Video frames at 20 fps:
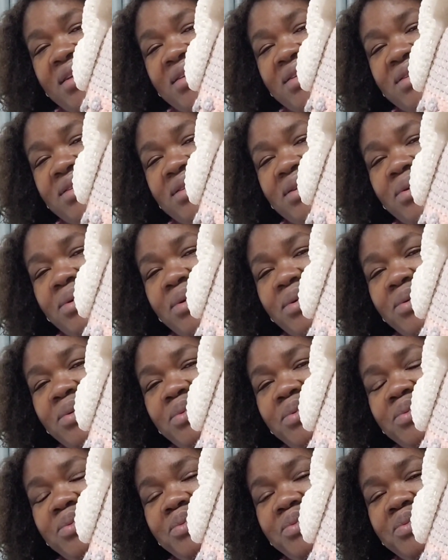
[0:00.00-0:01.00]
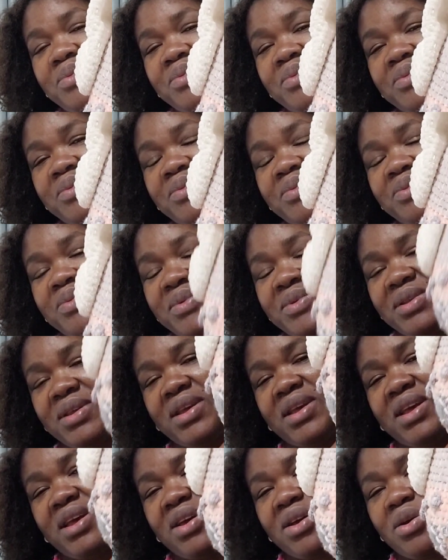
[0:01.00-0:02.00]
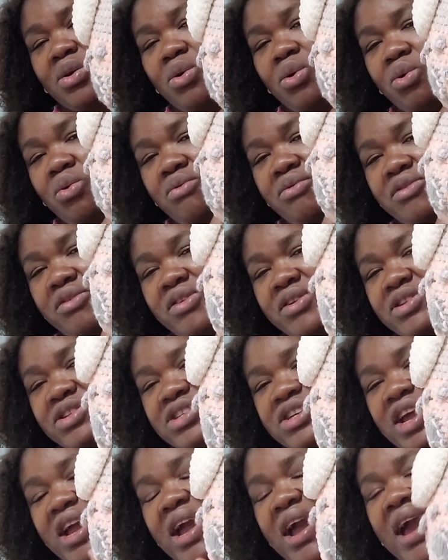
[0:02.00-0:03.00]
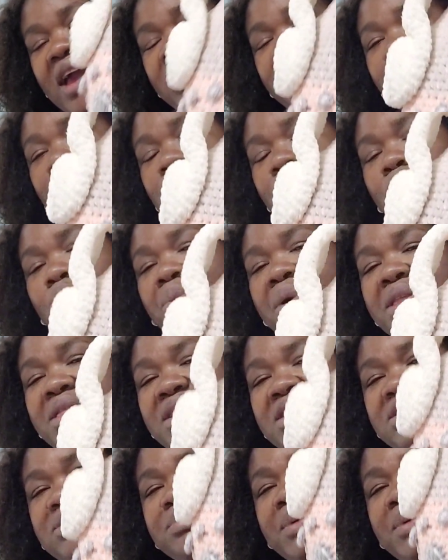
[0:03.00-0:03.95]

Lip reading: So go over and check. I don't know when this